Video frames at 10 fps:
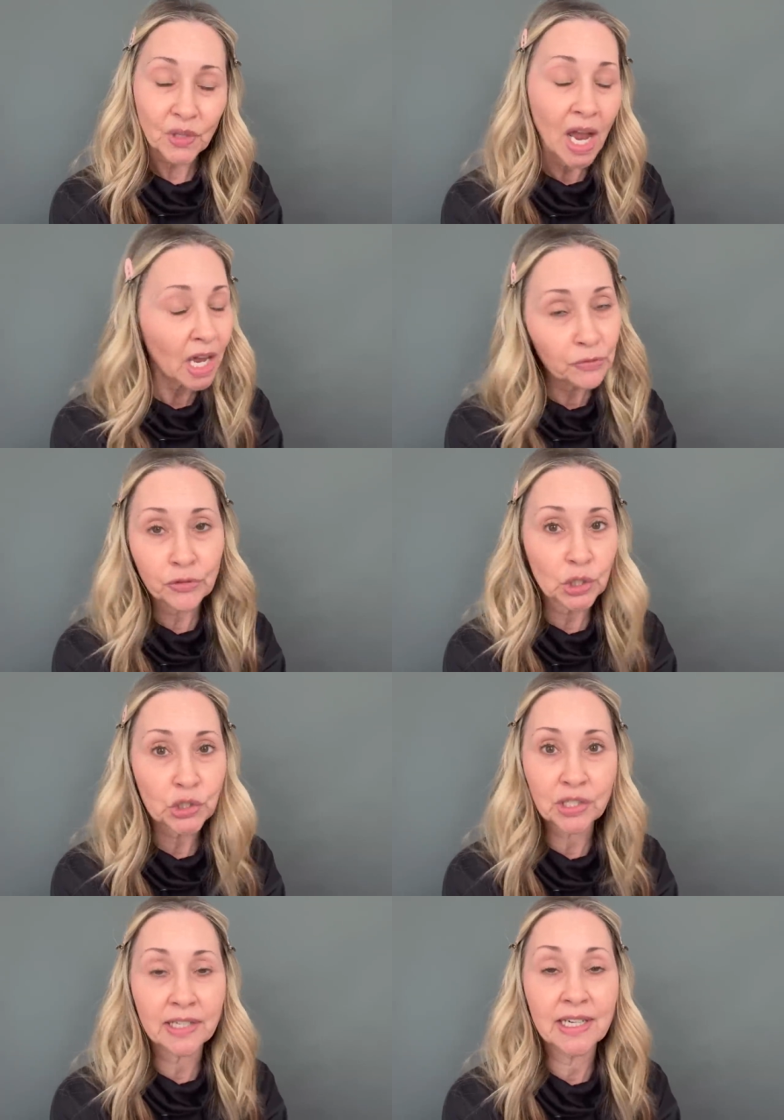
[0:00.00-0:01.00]

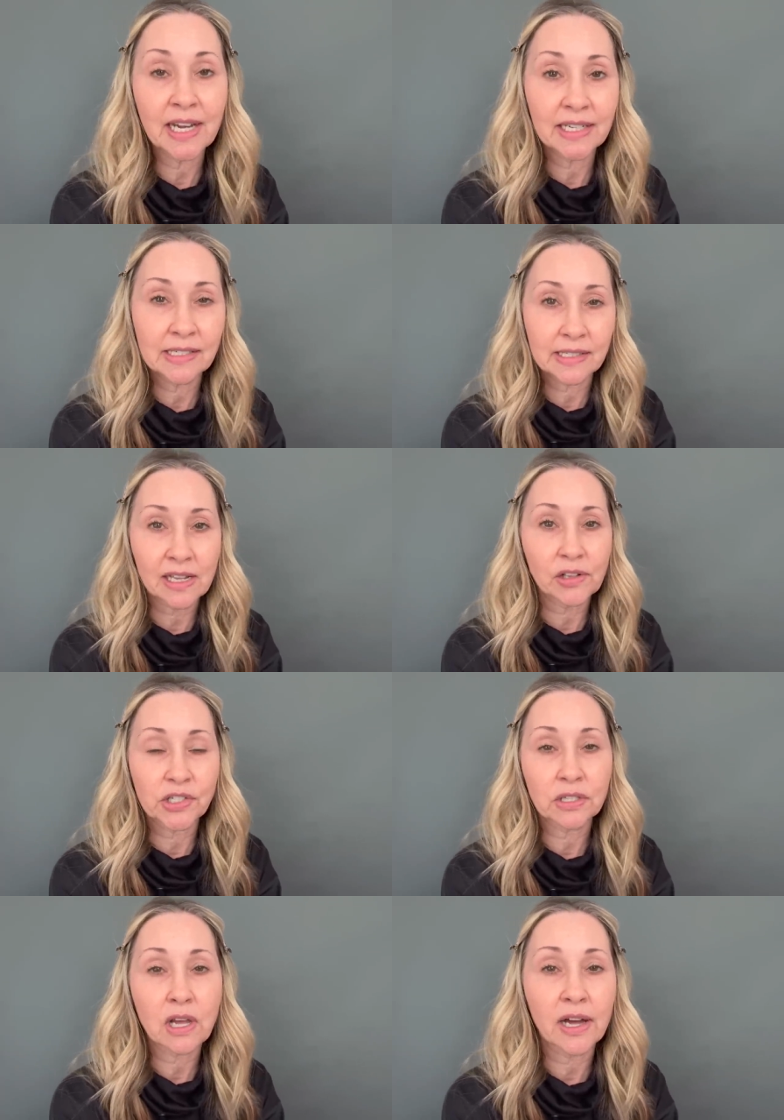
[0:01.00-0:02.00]
Unfortunately, he had to sell
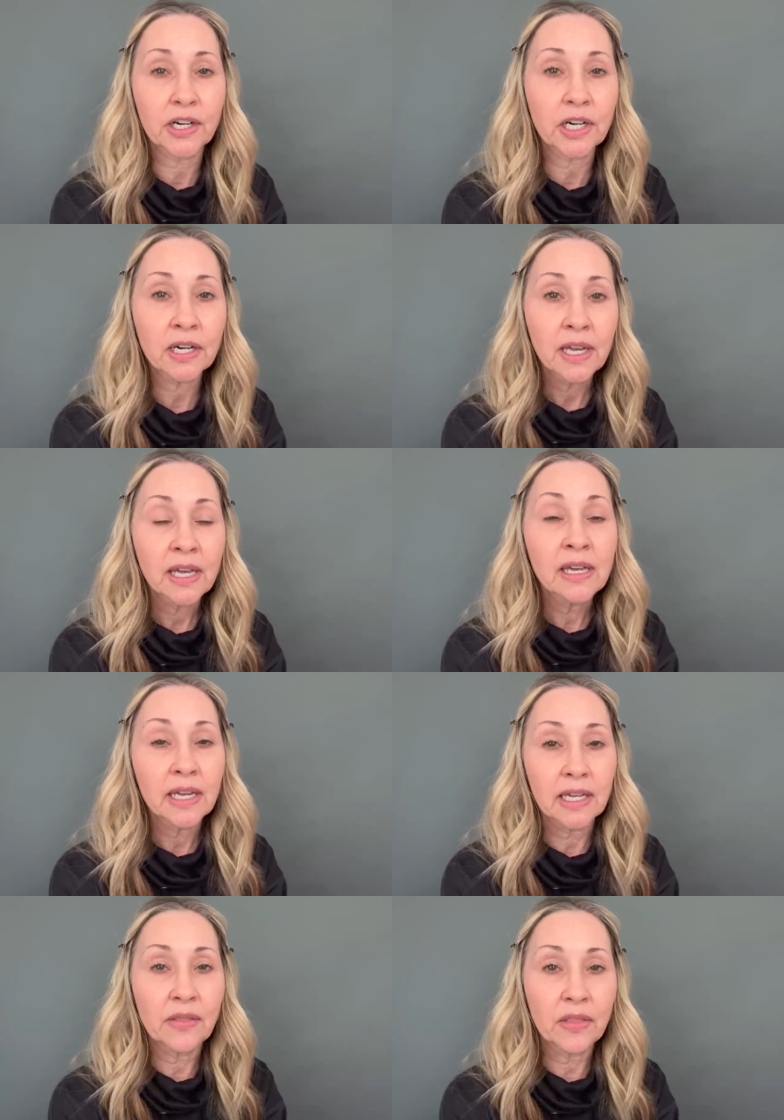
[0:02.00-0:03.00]
to Lauder
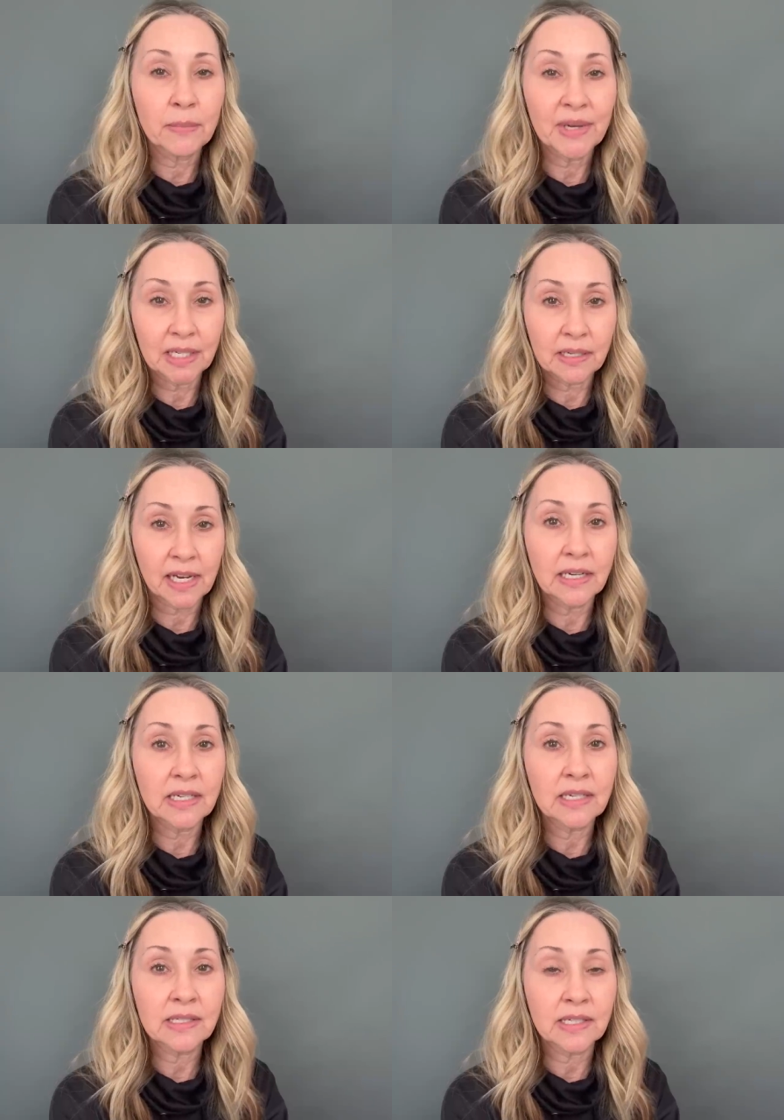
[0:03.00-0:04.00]
in the mid
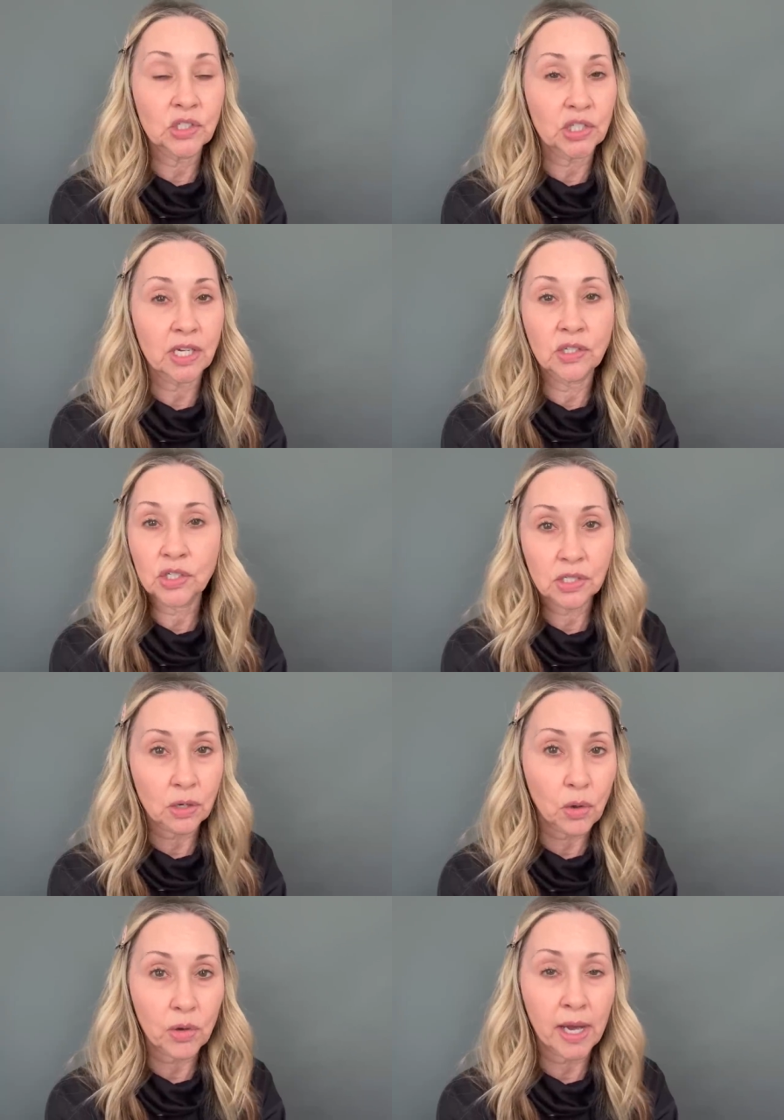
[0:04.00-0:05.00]
90s. It changed the
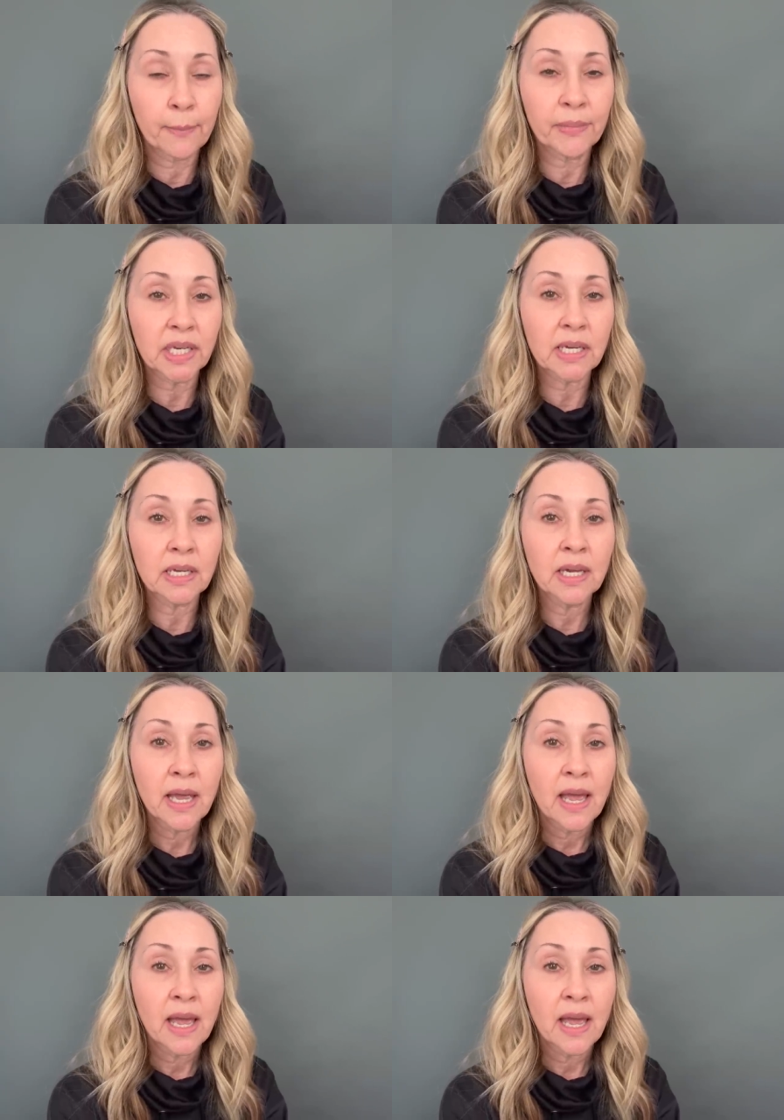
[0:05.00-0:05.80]
whole company.